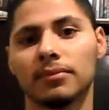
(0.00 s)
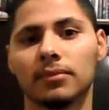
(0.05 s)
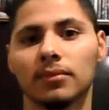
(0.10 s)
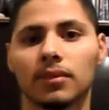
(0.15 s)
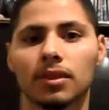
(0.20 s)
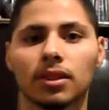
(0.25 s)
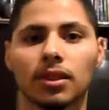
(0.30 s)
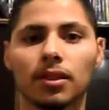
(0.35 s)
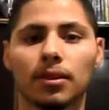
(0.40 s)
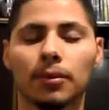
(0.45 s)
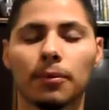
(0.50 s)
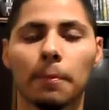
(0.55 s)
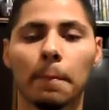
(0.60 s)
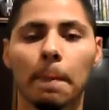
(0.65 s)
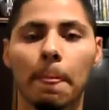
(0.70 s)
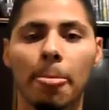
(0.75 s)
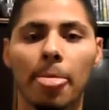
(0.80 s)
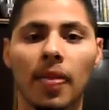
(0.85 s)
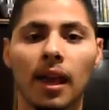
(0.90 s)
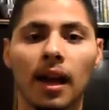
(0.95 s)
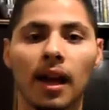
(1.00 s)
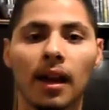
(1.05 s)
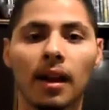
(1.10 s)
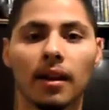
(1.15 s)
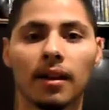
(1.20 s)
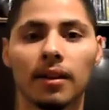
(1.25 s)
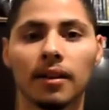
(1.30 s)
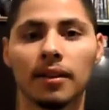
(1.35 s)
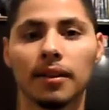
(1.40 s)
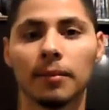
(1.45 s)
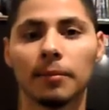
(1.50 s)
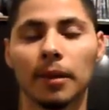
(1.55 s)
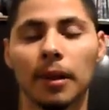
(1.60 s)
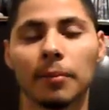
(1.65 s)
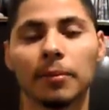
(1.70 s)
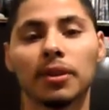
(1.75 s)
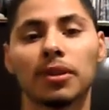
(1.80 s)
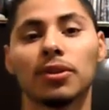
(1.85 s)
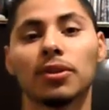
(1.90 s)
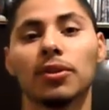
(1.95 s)
So I'm
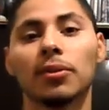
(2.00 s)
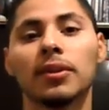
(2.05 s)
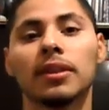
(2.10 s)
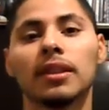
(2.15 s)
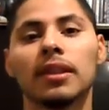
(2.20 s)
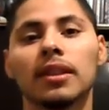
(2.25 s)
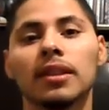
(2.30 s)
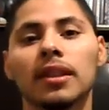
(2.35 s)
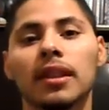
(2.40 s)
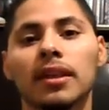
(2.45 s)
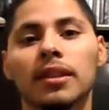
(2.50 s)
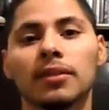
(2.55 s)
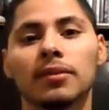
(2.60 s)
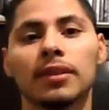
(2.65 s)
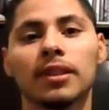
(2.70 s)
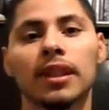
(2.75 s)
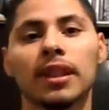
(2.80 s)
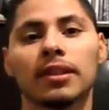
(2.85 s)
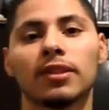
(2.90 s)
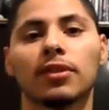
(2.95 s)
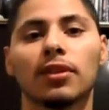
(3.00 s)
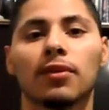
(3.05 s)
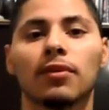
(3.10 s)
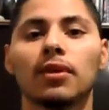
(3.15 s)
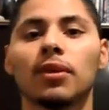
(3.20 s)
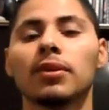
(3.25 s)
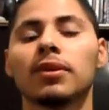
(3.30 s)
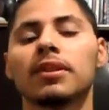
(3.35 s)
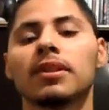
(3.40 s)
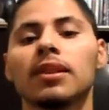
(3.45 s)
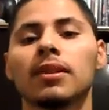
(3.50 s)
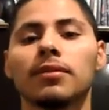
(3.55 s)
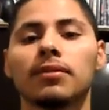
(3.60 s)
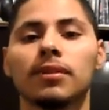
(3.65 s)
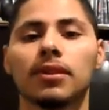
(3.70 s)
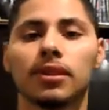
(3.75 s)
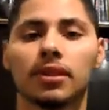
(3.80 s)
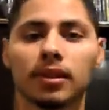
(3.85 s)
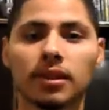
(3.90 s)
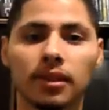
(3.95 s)
gonna throw in a lot of Galactic Overlord stuff
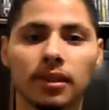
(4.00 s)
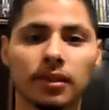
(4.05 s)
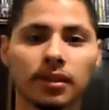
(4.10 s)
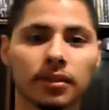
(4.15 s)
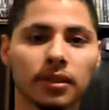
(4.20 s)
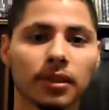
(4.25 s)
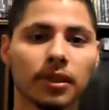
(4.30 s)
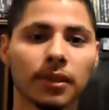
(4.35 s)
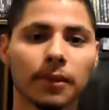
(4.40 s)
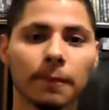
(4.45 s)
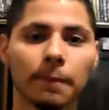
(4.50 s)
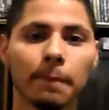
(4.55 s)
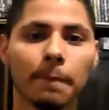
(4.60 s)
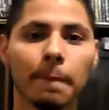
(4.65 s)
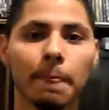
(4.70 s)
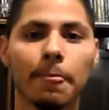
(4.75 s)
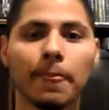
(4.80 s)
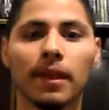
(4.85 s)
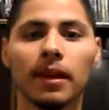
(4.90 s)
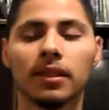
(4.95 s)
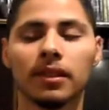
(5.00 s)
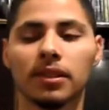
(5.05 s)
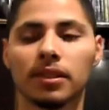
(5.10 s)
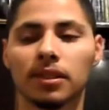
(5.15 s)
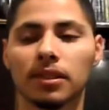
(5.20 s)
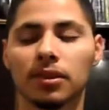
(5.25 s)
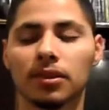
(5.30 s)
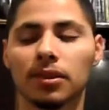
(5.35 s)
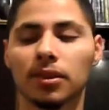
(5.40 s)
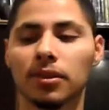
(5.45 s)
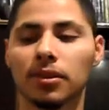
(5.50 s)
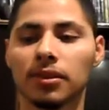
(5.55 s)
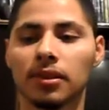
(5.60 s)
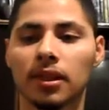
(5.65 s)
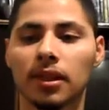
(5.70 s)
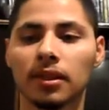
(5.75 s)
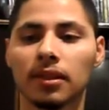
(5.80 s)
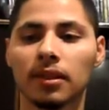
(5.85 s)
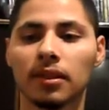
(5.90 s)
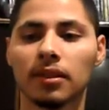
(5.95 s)
just to throw those
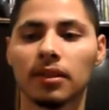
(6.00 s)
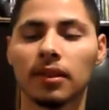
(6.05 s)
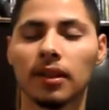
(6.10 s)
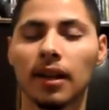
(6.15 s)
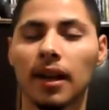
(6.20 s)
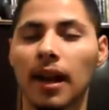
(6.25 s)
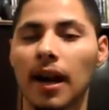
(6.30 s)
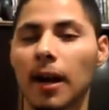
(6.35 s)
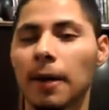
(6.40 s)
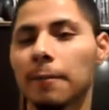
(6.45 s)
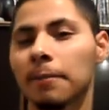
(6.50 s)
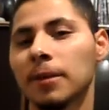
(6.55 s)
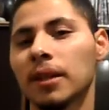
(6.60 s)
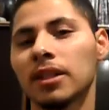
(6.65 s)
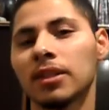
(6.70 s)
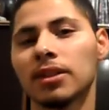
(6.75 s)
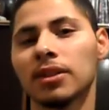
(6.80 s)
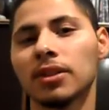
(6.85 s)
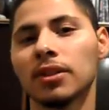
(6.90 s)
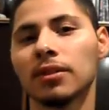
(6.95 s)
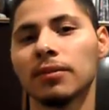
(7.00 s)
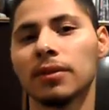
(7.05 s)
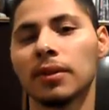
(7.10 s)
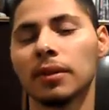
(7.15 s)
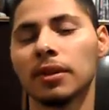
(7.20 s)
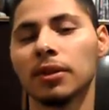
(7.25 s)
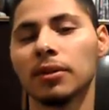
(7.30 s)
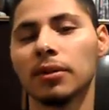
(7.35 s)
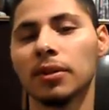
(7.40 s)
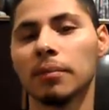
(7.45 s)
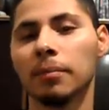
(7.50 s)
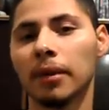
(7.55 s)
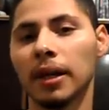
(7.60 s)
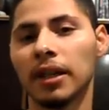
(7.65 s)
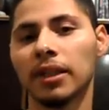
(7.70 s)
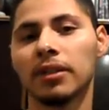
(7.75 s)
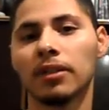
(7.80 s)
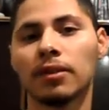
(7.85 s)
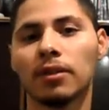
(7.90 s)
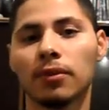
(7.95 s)
out there. I'm not sure if I'm going to do the
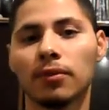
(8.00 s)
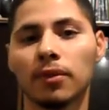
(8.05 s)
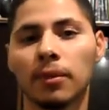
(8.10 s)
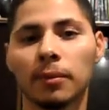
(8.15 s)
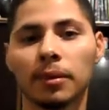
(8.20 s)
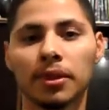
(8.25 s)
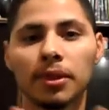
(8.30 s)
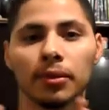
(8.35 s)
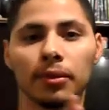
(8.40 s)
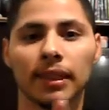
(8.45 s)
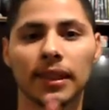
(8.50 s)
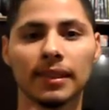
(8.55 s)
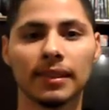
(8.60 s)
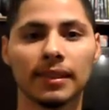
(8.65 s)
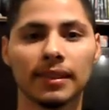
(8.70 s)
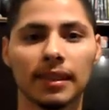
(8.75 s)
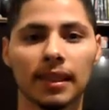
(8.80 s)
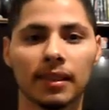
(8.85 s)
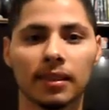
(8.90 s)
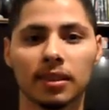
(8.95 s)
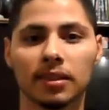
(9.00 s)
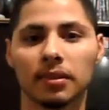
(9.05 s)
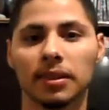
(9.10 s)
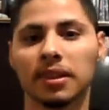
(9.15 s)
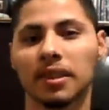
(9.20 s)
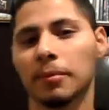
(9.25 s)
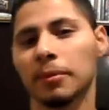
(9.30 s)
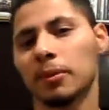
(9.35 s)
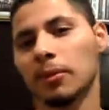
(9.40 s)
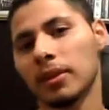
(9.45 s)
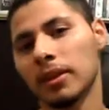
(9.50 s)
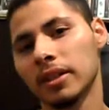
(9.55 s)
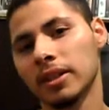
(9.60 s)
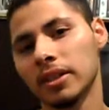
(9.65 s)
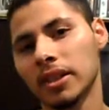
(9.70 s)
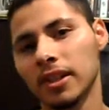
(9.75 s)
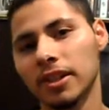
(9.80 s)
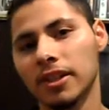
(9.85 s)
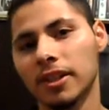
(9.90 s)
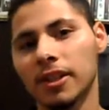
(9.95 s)
binder or if I'm going to do like sets, because I've been wanting to
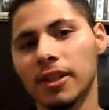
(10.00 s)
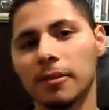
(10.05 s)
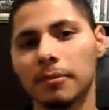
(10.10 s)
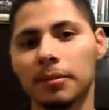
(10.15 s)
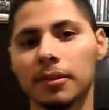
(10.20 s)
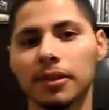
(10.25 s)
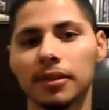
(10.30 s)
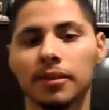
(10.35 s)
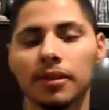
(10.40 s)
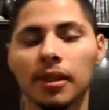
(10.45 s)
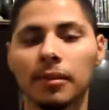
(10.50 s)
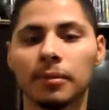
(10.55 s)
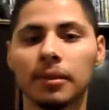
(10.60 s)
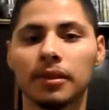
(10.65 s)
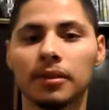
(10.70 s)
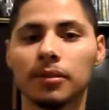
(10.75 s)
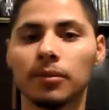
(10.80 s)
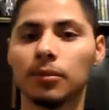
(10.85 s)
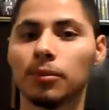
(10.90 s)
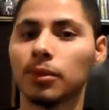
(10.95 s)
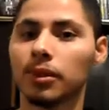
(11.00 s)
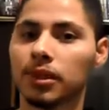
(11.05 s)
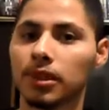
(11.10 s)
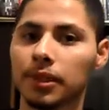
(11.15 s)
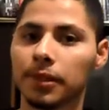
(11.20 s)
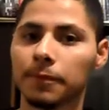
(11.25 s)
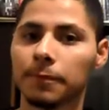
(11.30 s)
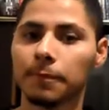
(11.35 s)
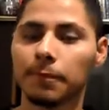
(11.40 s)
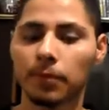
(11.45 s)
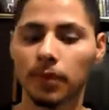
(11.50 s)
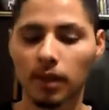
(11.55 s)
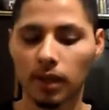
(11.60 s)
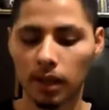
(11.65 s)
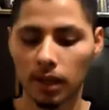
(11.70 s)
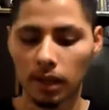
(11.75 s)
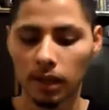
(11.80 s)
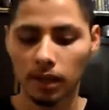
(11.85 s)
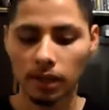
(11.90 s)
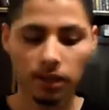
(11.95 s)
change it up, but I mean, we'll see.
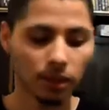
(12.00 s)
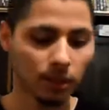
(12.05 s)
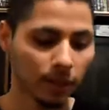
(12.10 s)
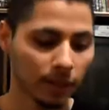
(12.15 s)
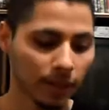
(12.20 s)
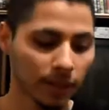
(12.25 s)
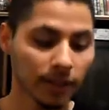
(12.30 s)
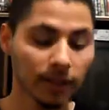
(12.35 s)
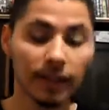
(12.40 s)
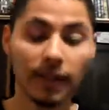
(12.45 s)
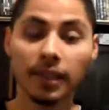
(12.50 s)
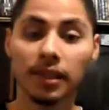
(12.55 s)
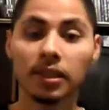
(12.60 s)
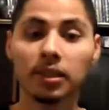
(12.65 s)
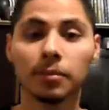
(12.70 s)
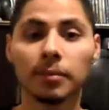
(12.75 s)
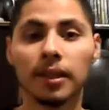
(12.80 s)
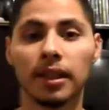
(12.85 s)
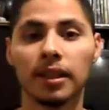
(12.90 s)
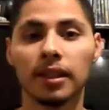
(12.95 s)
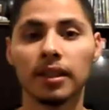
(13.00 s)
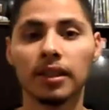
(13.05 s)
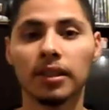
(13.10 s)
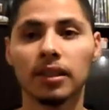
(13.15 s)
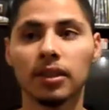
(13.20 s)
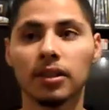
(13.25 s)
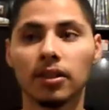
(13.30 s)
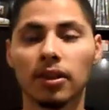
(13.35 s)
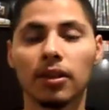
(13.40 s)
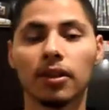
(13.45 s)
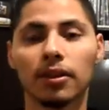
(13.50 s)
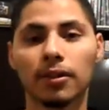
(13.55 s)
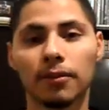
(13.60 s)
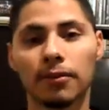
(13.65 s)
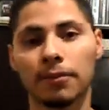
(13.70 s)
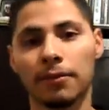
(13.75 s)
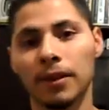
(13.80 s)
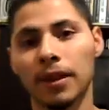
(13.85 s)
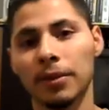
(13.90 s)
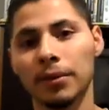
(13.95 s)
So again, that is my Dark
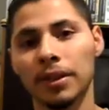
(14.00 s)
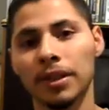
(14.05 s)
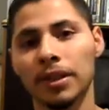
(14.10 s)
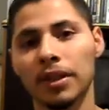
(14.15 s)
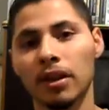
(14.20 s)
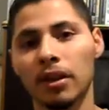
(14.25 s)
Fairy